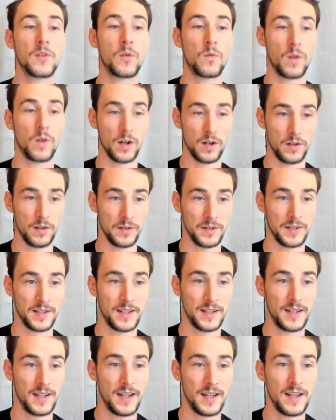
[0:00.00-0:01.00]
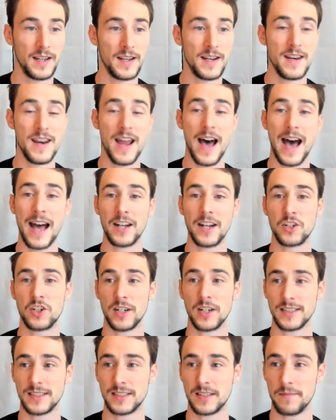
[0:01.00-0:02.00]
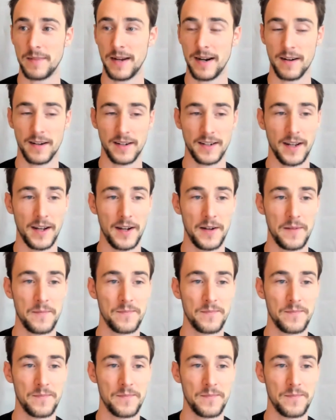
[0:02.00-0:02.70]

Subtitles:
world, not just America.